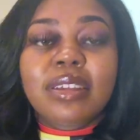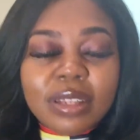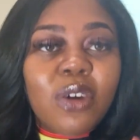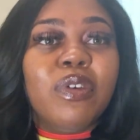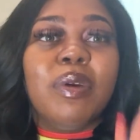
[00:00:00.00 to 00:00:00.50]
It's
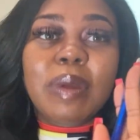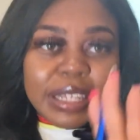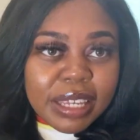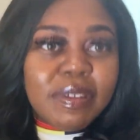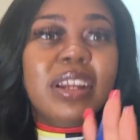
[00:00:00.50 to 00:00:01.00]
no for me.
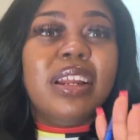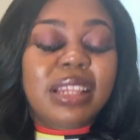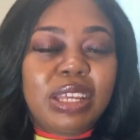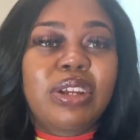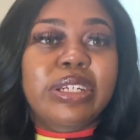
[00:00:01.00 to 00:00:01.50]
Let's give it
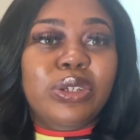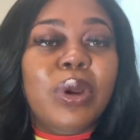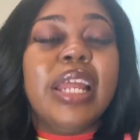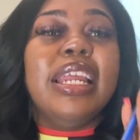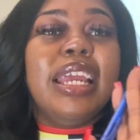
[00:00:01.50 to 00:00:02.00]
another year or two
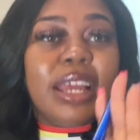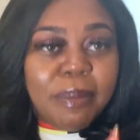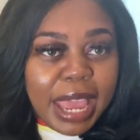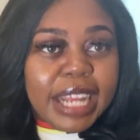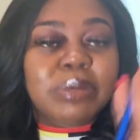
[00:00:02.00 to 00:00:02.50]
and then
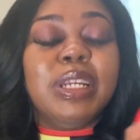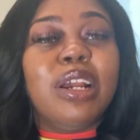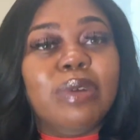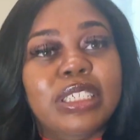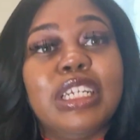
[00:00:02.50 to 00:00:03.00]
come ask me
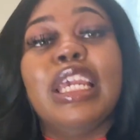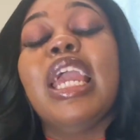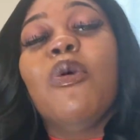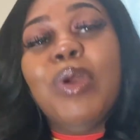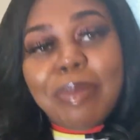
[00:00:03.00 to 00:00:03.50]
that question
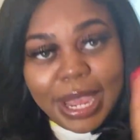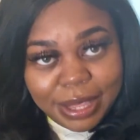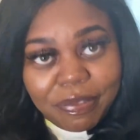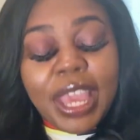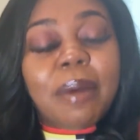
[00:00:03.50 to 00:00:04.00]
again, and we might
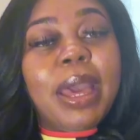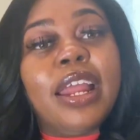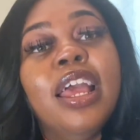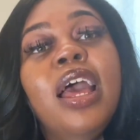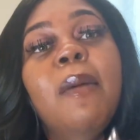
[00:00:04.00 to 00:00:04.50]
can think about
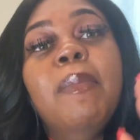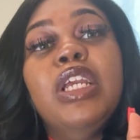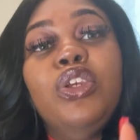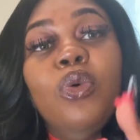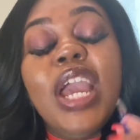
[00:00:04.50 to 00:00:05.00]
it.
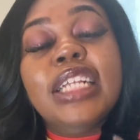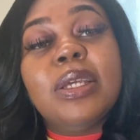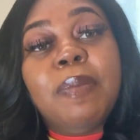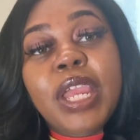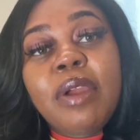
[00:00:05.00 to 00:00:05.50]
But you as
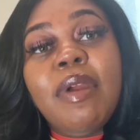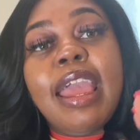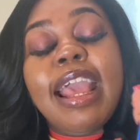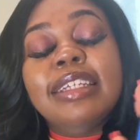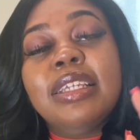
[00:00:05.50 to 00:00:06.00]
a parent
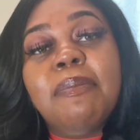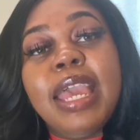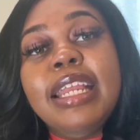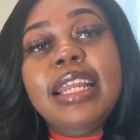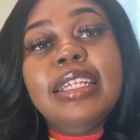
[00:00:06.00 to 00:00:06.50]
has to
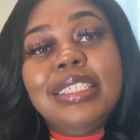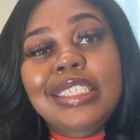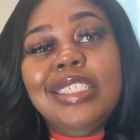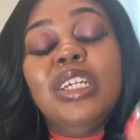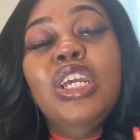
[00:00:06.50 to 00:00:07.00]
make the
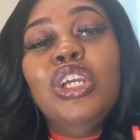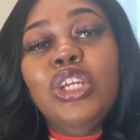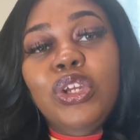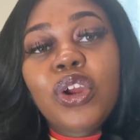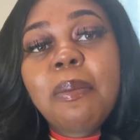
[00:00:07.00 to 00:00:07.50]
decision.
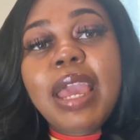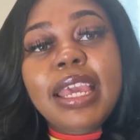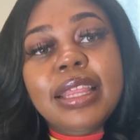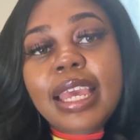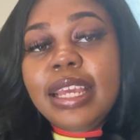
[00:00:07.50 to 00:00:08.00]
You're
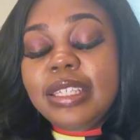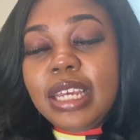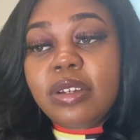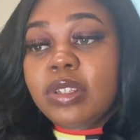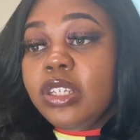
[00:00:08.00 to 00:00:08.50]
making the
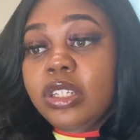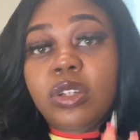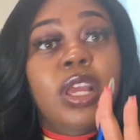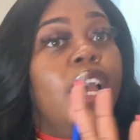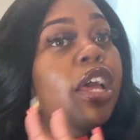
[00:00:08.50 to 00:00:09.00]
executive
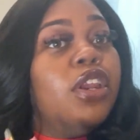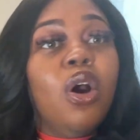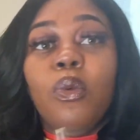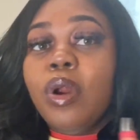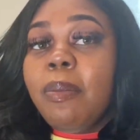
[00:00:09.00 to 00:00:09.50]
decision.
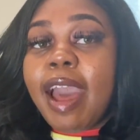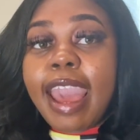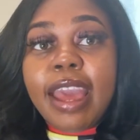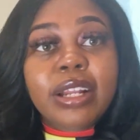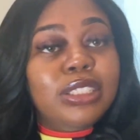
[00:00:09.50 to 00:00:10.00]
Don't worry about
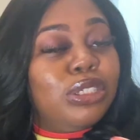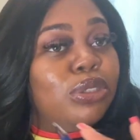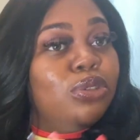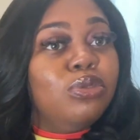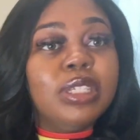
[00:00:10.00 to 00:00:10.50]

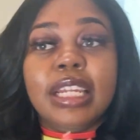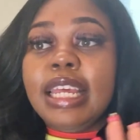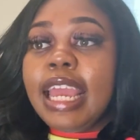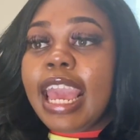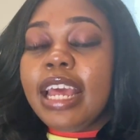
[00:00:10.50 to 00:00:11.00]
attitudes and
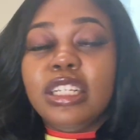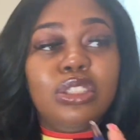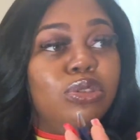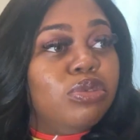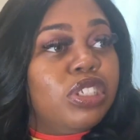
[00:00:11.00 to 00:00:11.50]
let
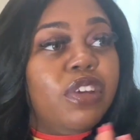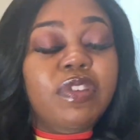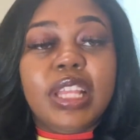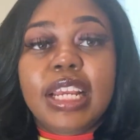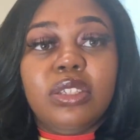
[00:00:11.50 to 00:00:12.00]
attitudes and
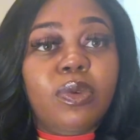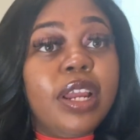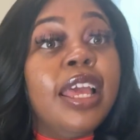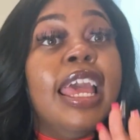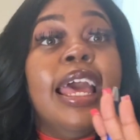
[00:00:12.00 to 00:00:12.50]
different things
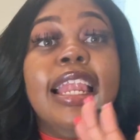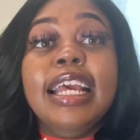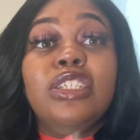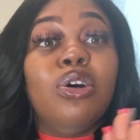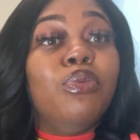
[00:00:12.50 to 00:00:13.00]
ready.
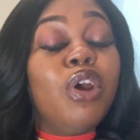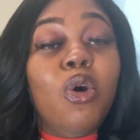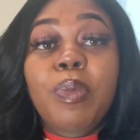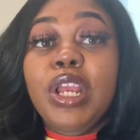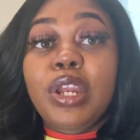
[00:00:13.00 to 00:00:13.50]
Let your
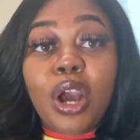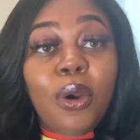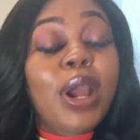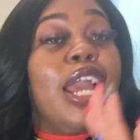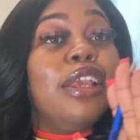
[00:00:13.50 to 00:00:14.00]
no be
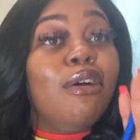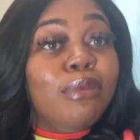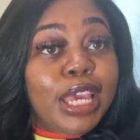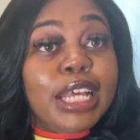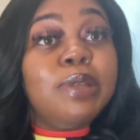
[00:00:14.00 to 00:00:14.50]
no and your
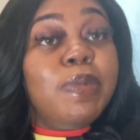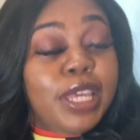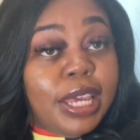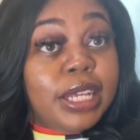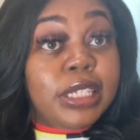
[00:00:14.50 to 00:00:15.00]
yes be
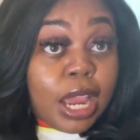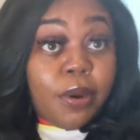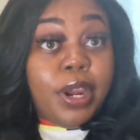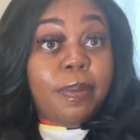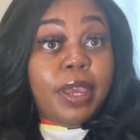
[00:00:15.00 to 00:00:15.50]
yes.
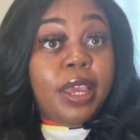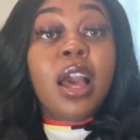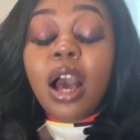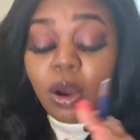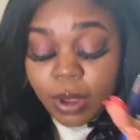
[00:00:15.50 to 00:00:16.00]
Y'all hear me?
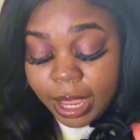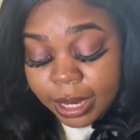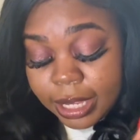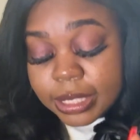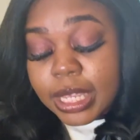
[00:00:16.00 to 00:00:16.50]
Okay,
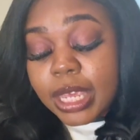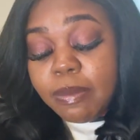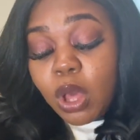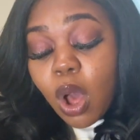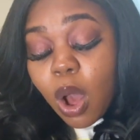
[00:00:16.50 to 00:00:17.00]
let's
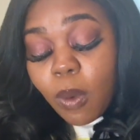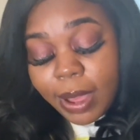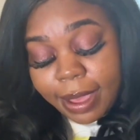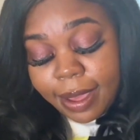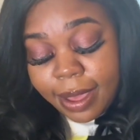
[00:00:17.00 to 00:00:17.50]
keep
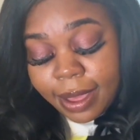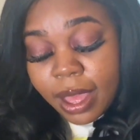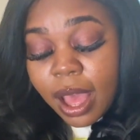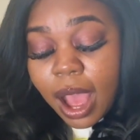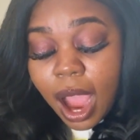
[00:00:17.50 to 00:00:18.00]
going.
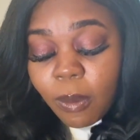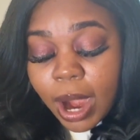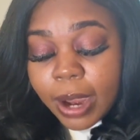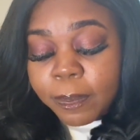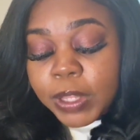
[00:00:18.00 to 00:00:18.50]
All
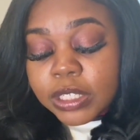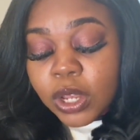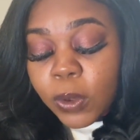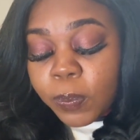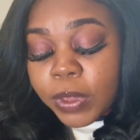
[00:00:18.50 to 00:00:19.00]
right,
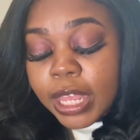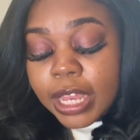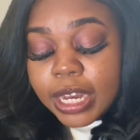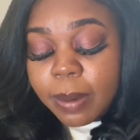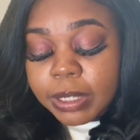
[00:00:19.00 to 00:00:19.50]
so
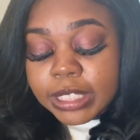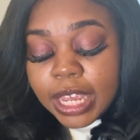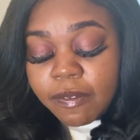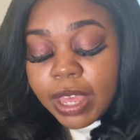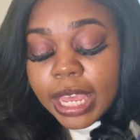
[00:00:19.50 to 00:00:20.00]
number
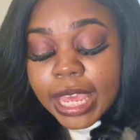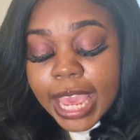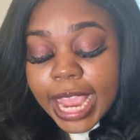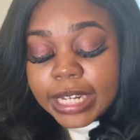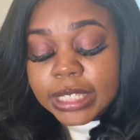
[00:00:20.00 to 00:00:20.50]
7,
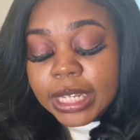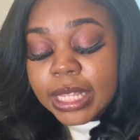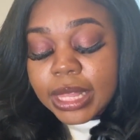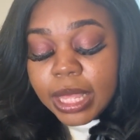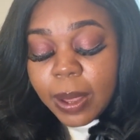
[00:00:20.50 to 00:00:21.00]
catch
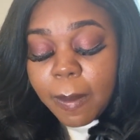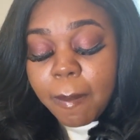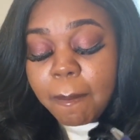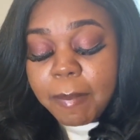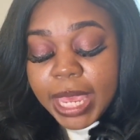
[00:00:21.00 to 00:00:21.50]

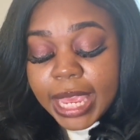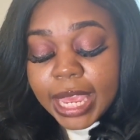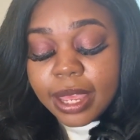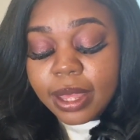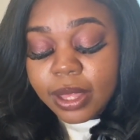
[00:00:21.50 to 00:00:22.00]
them
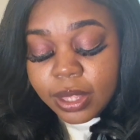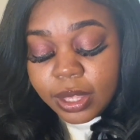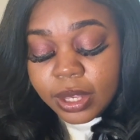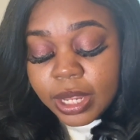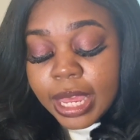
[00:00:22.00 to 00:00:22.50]
being
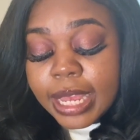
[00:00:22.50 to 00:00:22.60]
good.